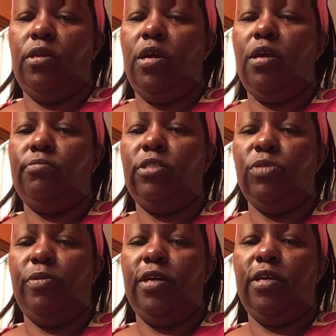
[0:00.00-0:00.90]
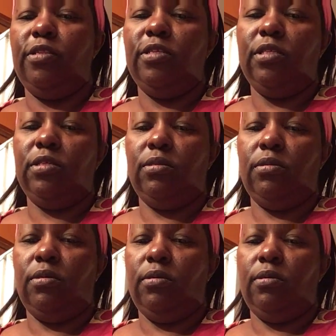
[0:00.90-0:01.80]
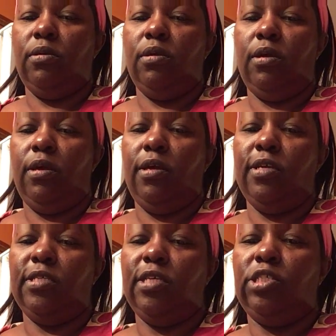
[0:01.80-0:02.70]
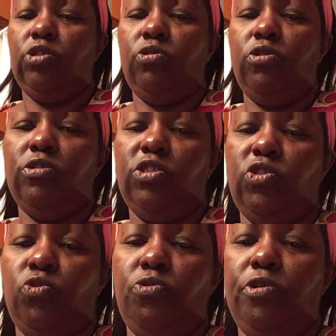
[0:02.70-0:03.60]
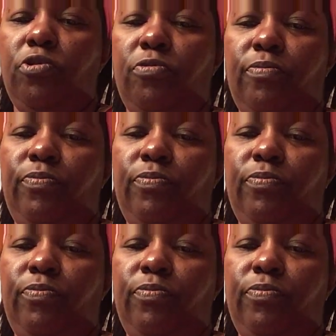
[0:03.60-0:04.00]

I'm just playing this as I show you the tutorial.